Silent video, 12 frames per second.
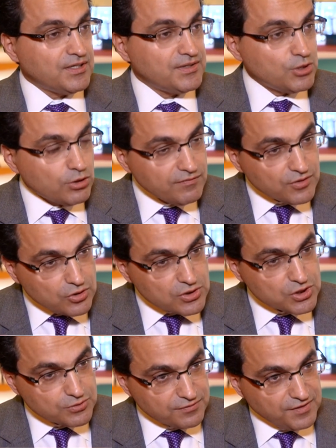The overall
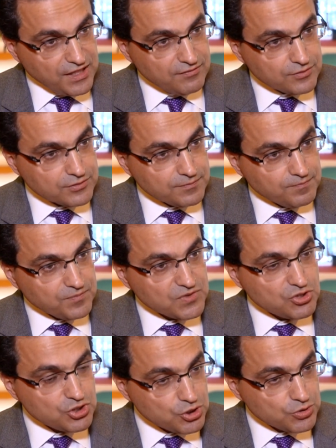survival
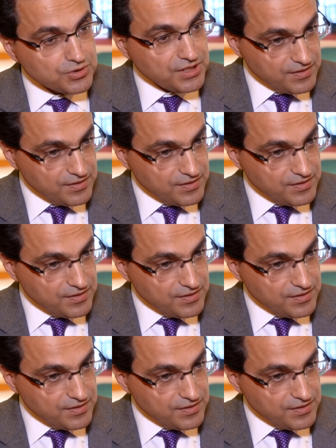shown